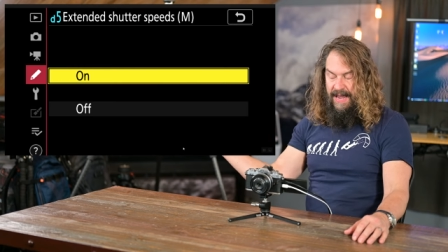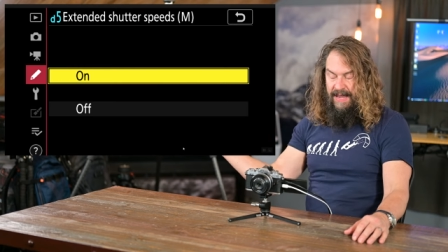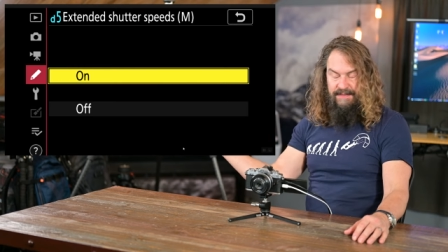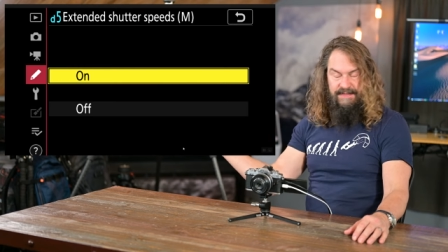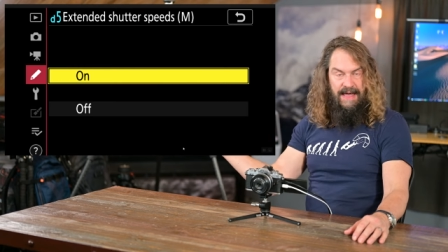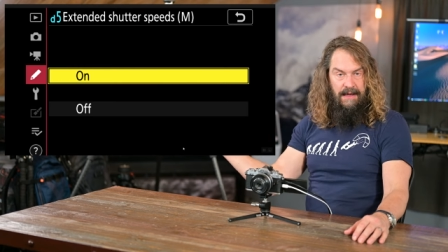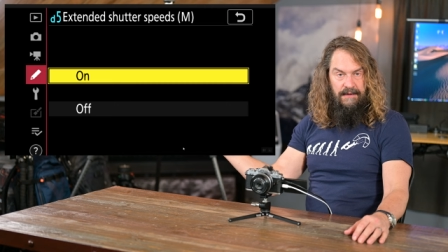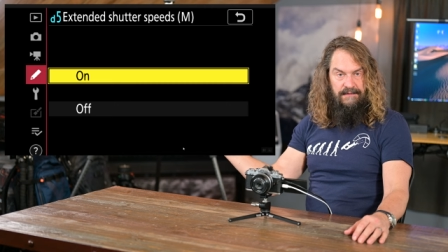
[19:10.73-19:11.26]

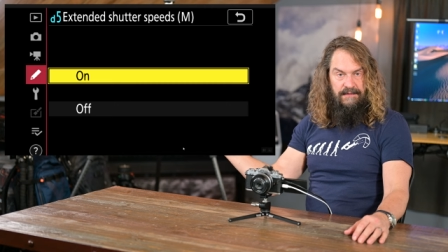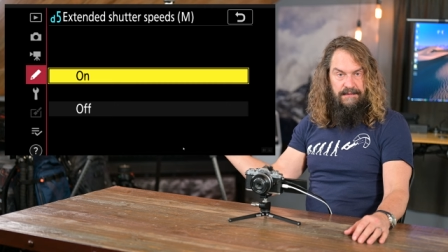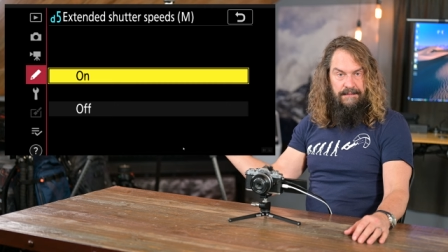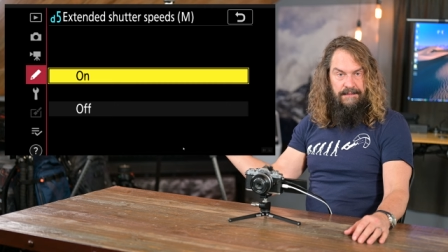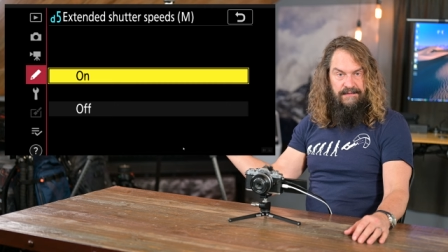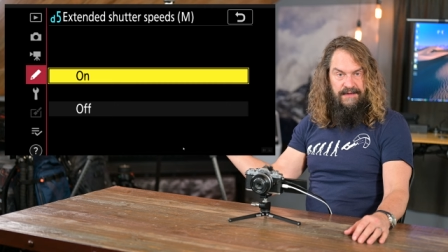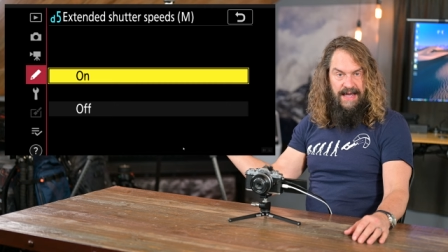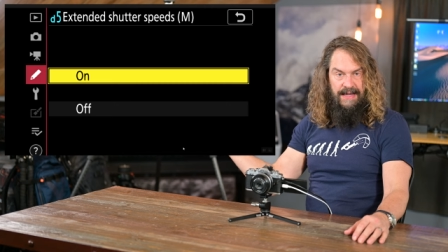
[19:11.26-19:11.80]
eight thousandth
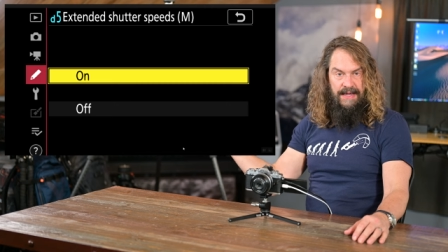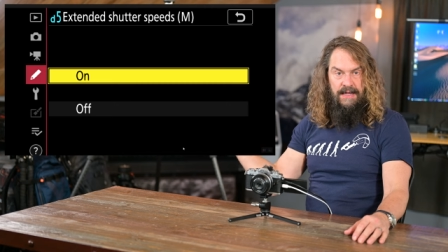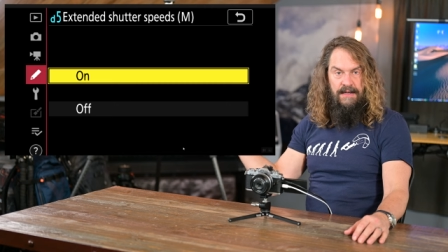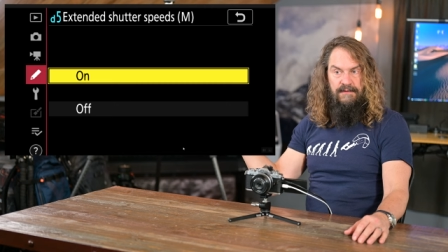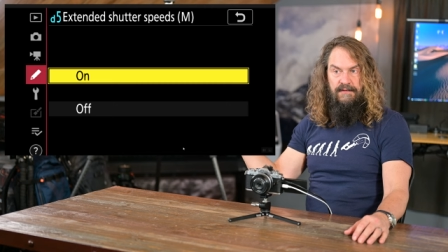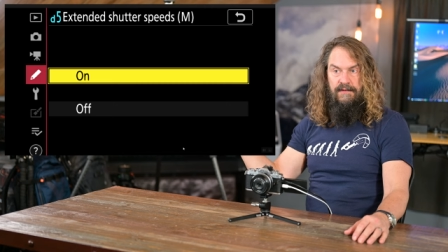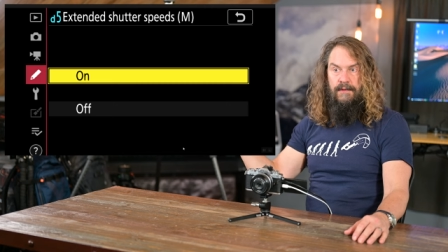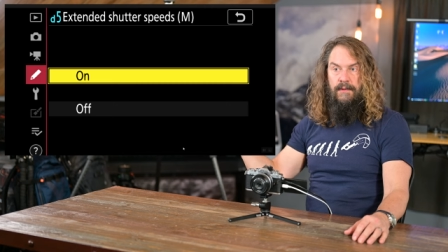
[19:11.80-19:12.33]
of a
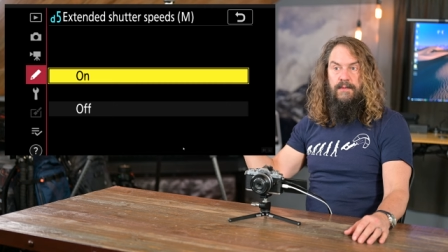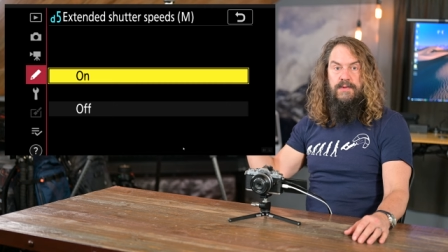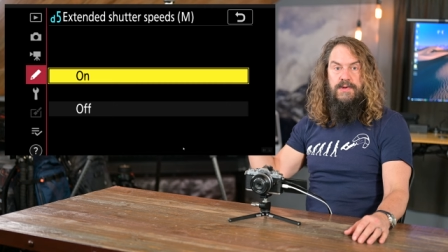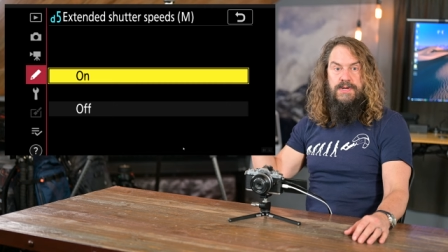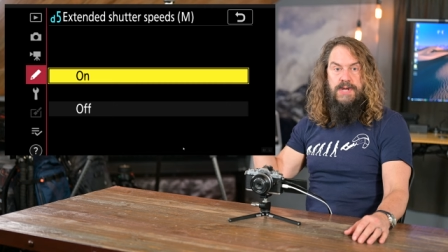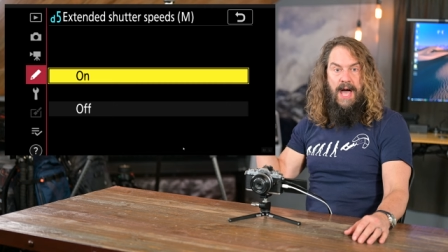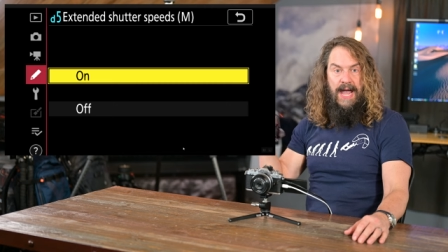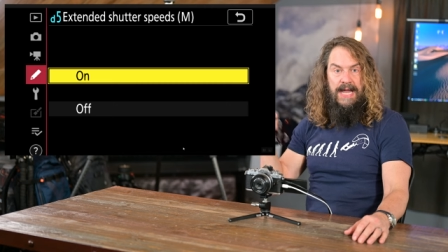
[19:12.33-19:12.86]
second to
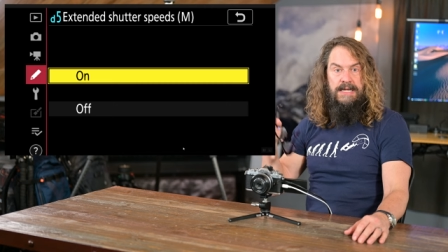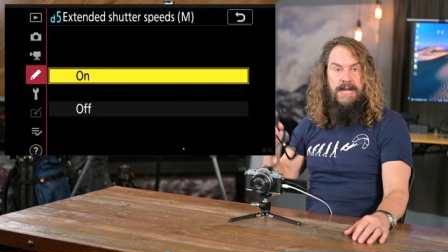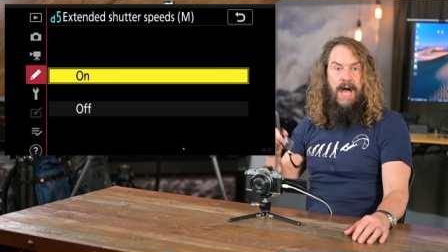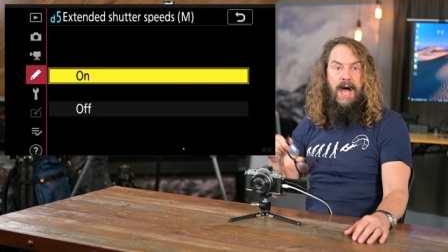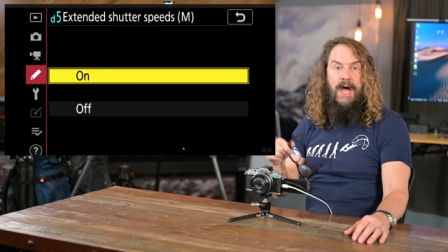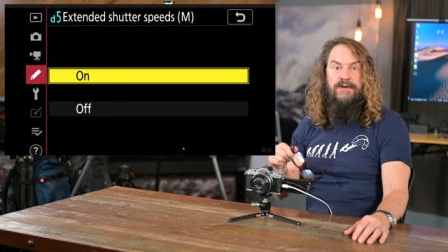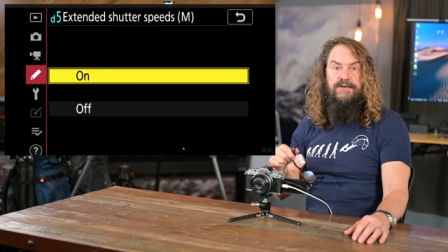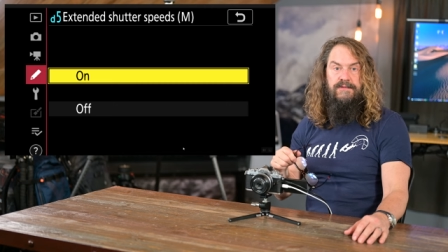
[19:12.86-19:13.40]
nine
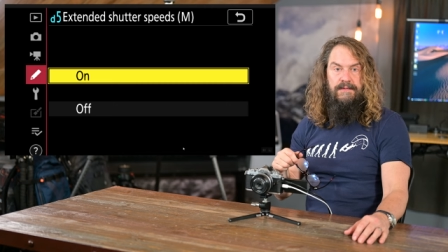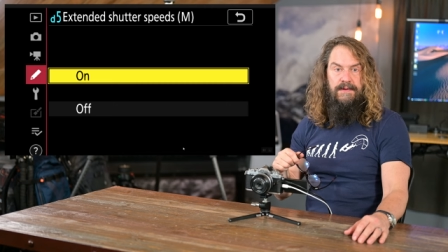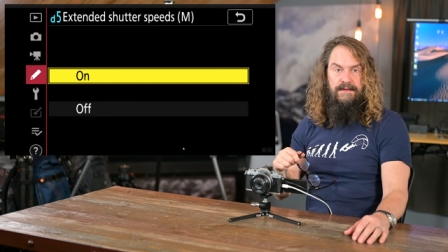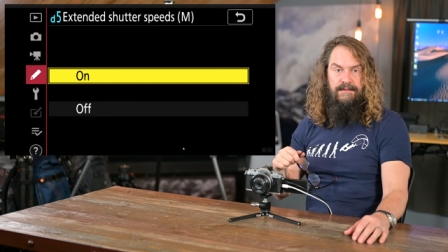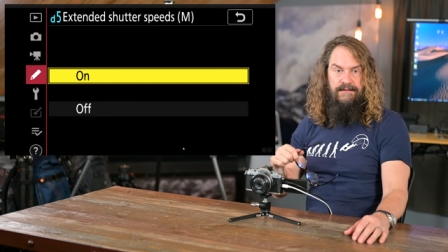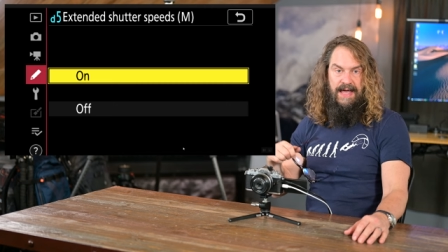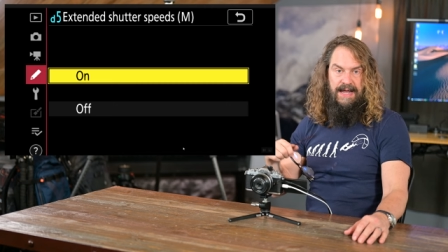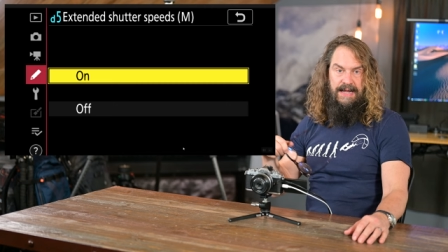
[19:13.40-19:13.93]

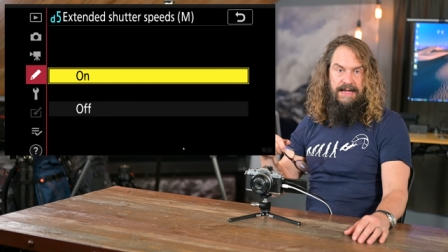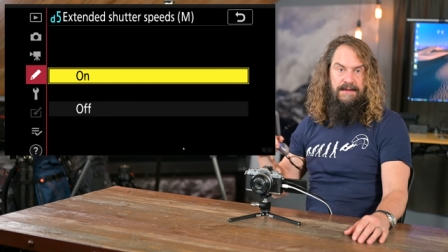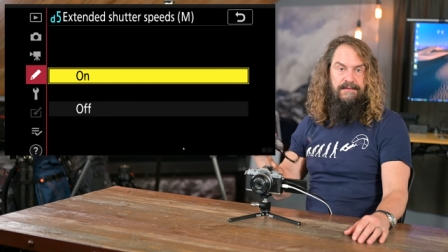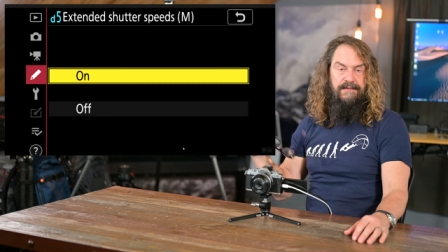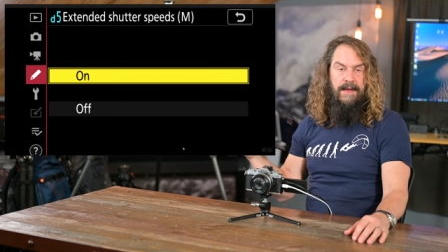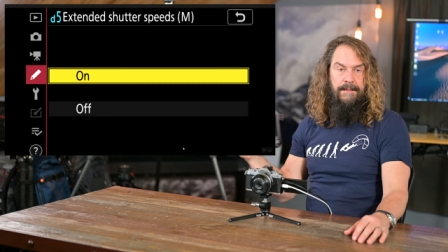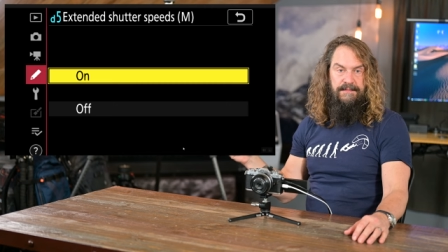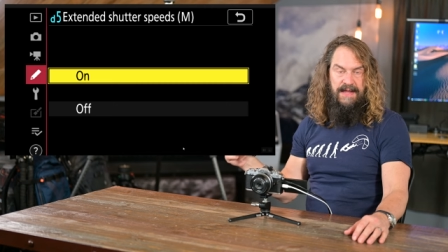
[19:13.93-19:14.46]
hundred
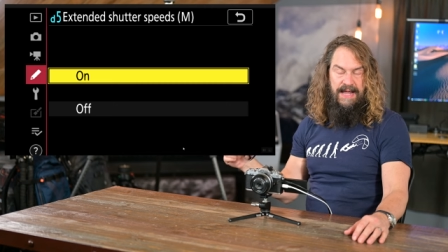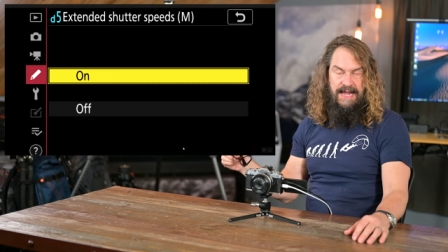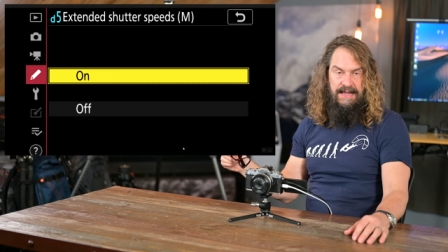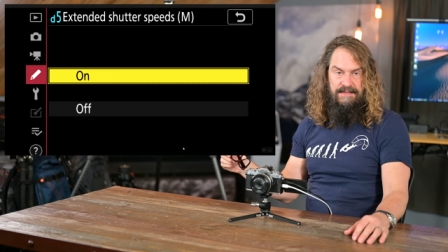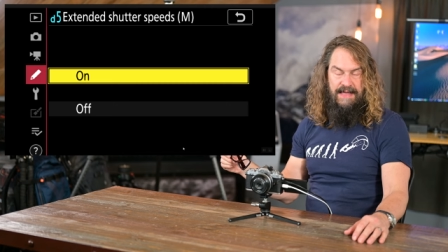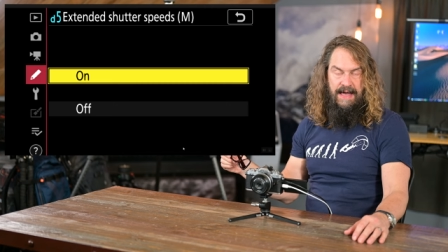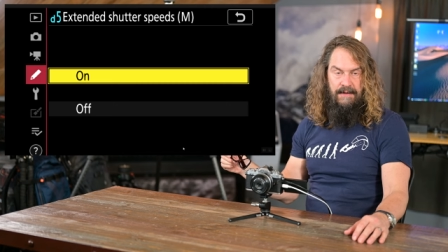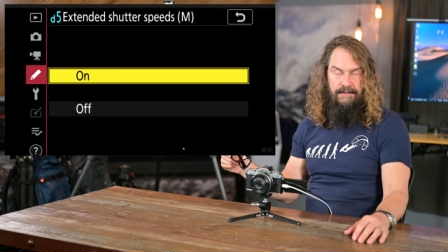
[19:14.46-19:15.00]
seconds up to
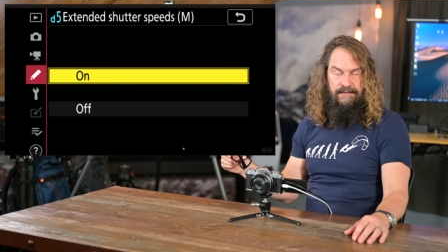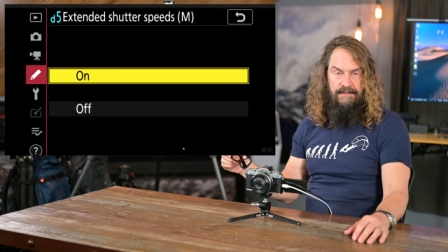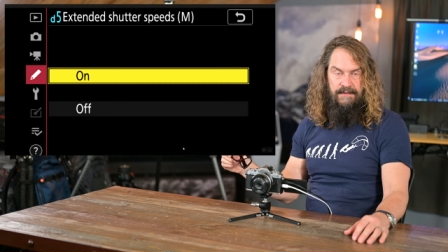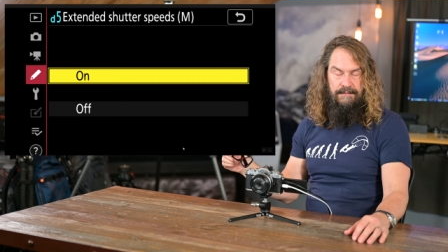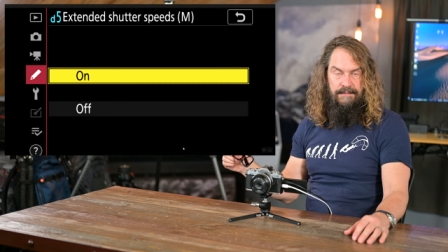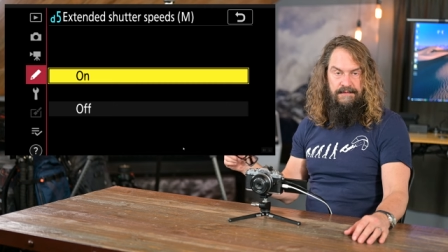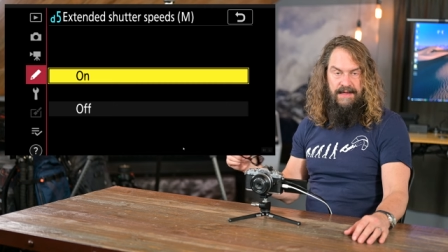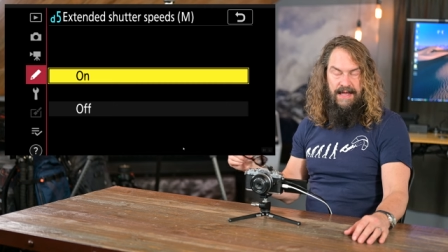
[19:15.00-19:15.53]
eight thousandth
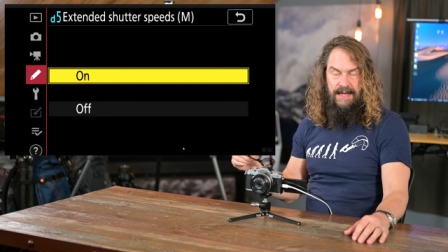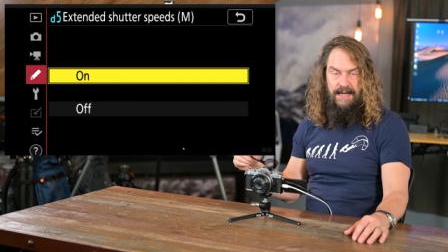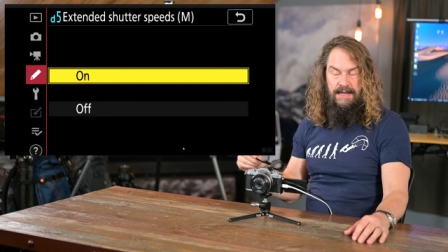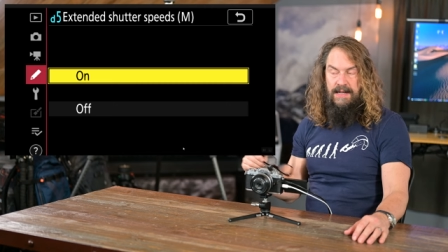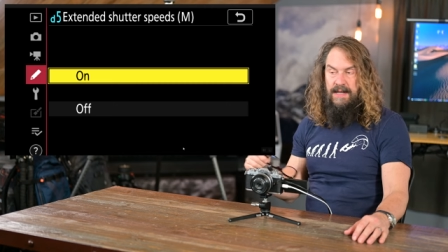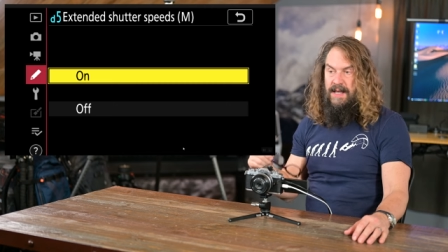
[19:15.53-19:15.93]
of a second.